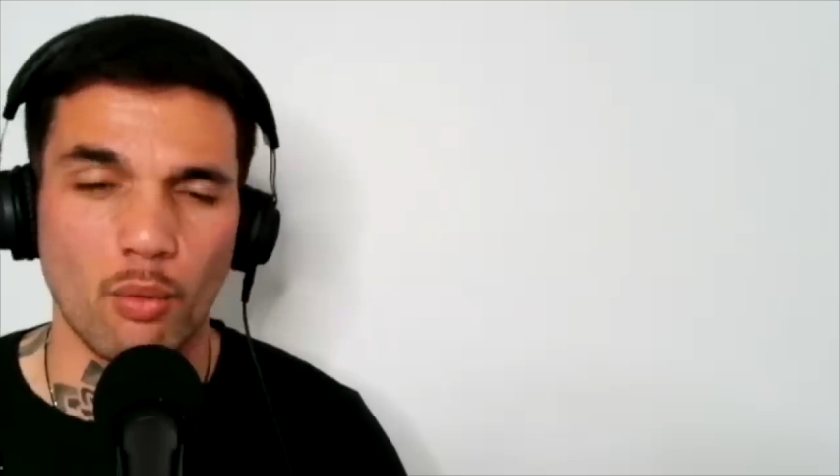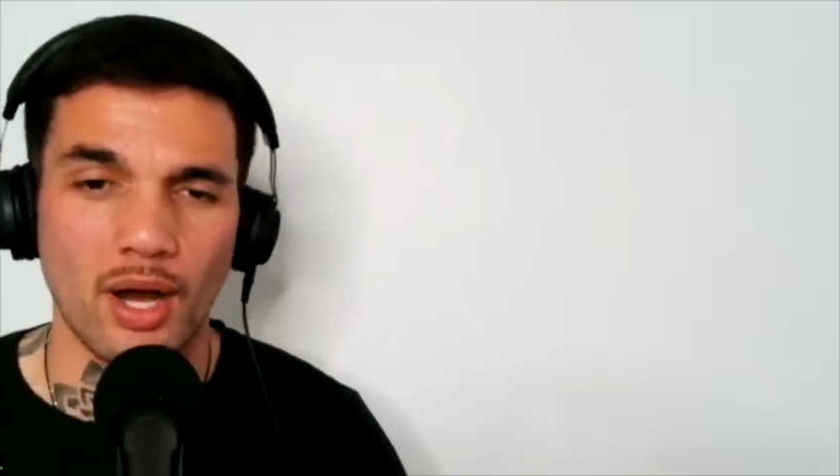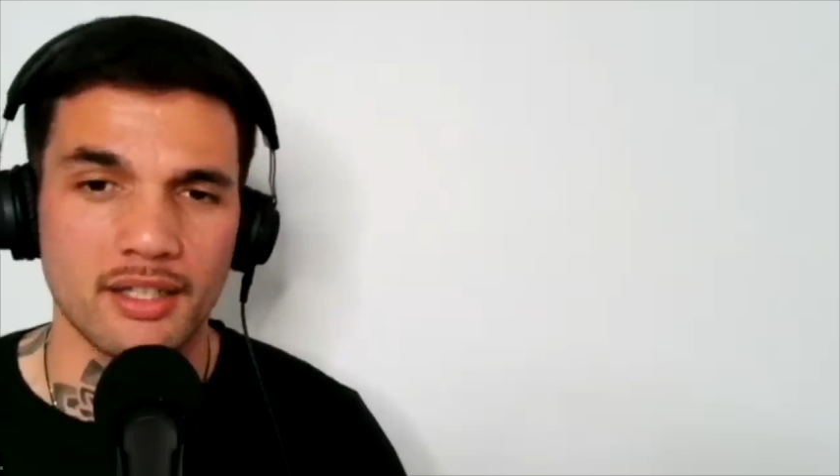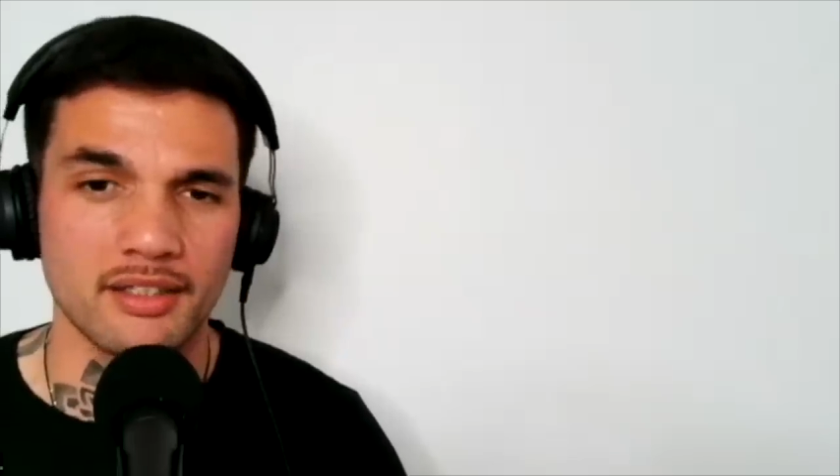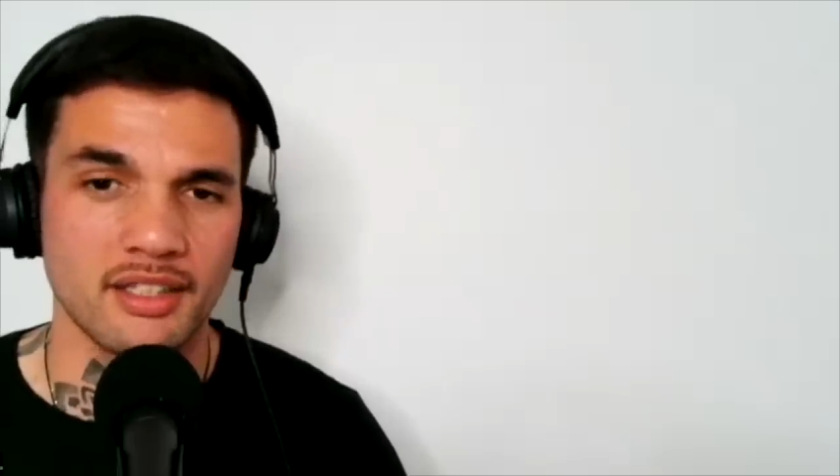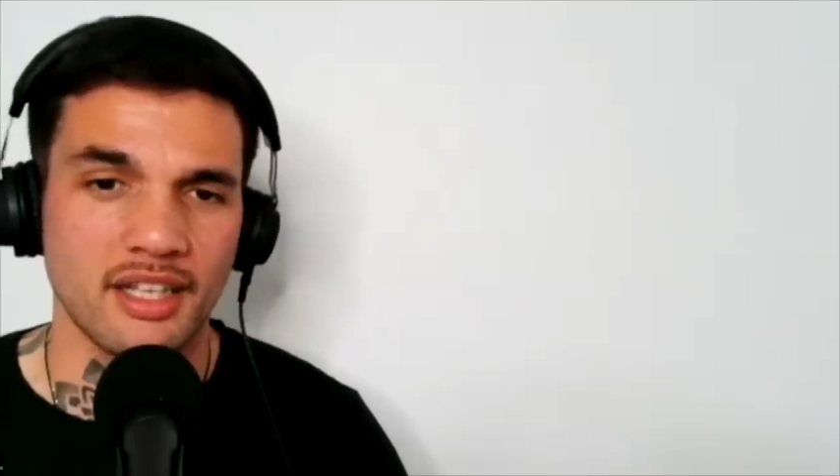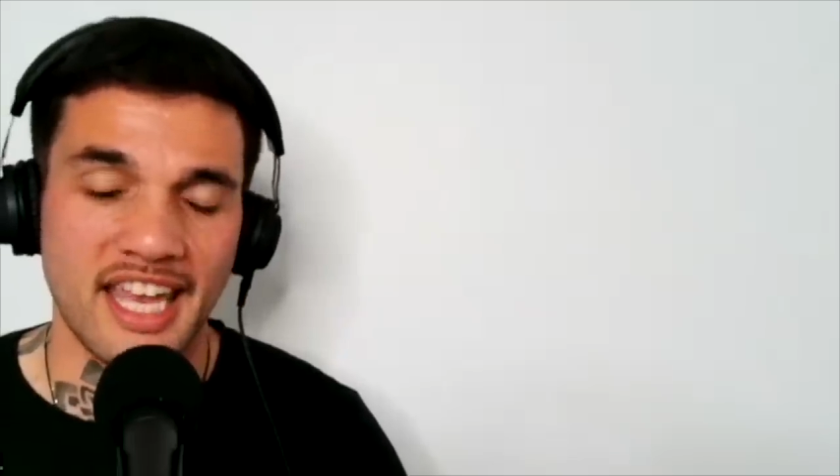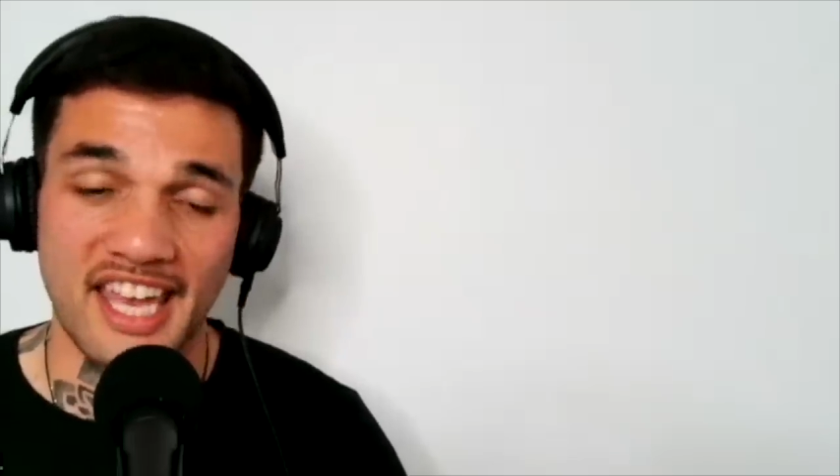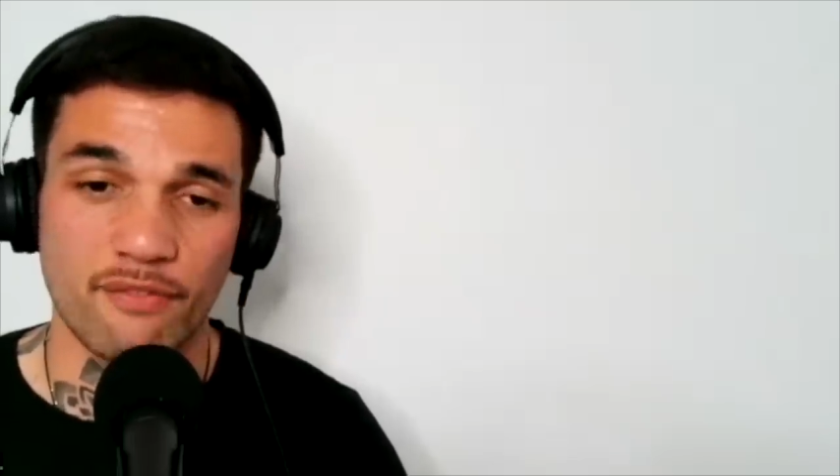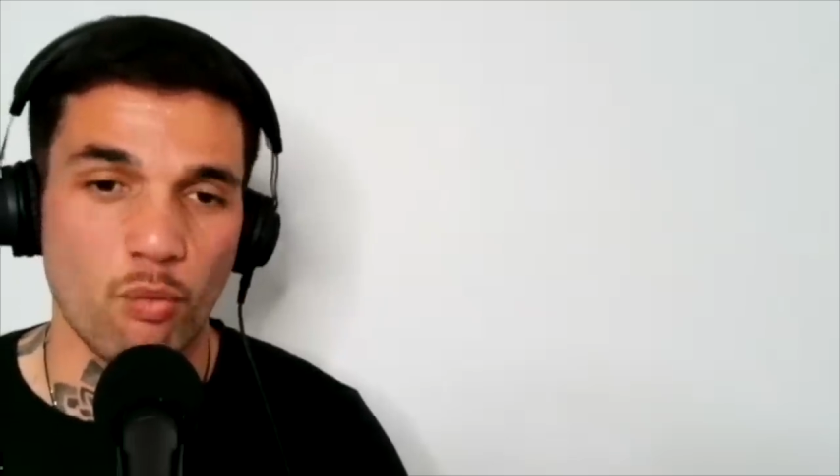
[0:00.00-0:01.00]
One,
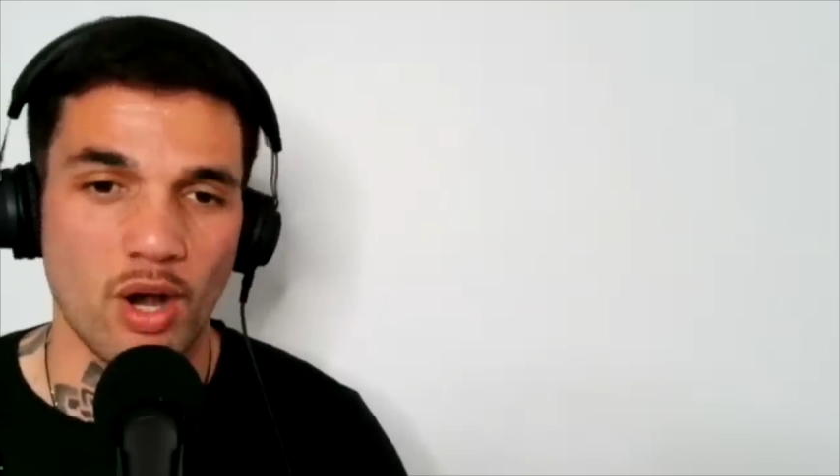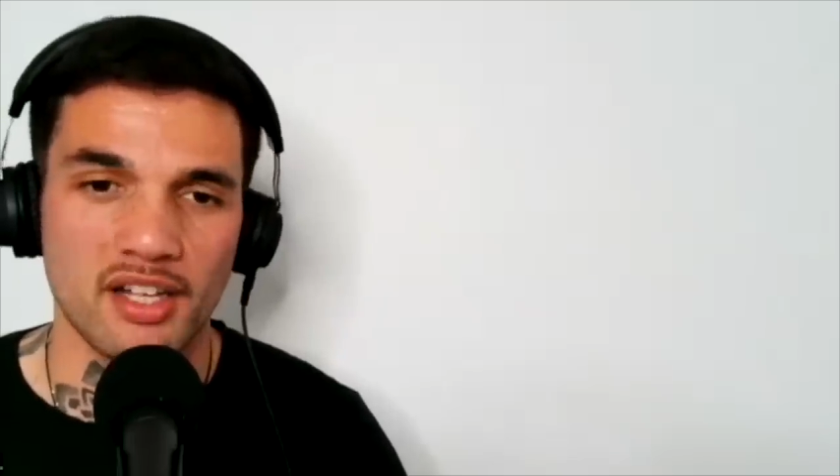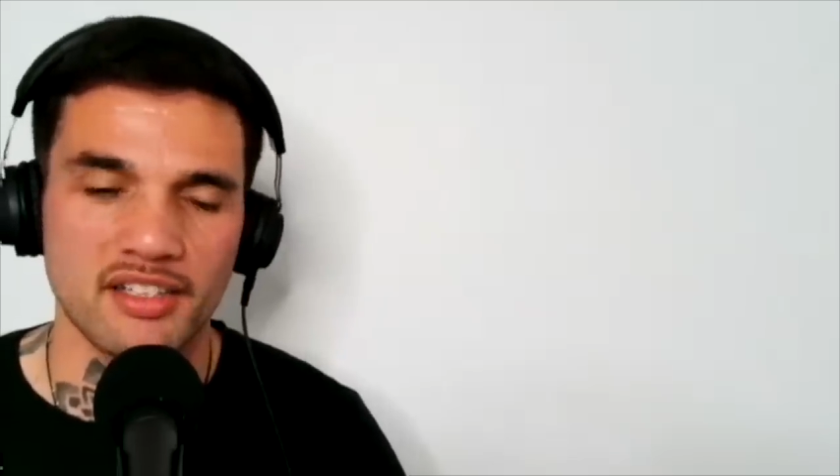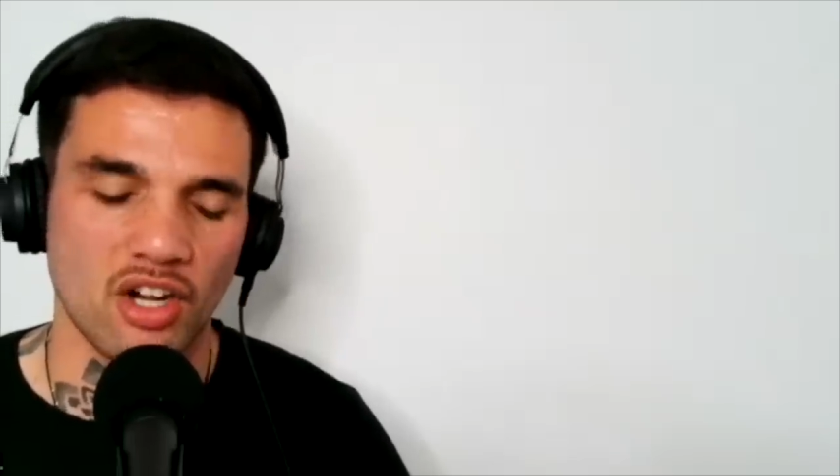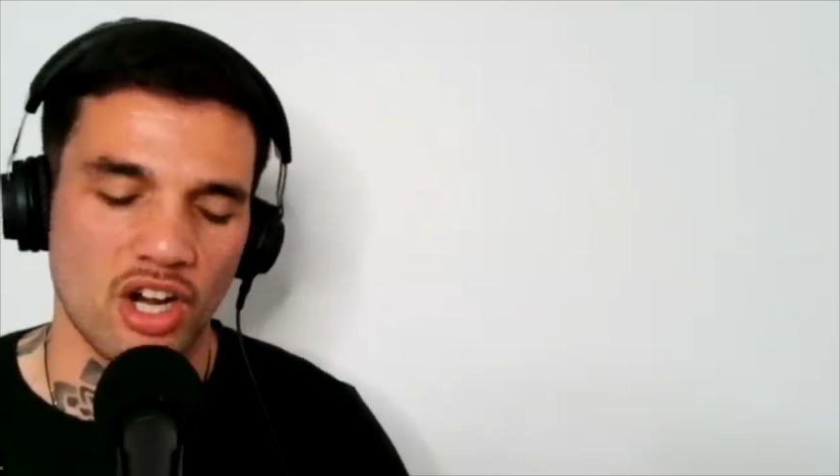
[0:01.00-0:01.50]
F1.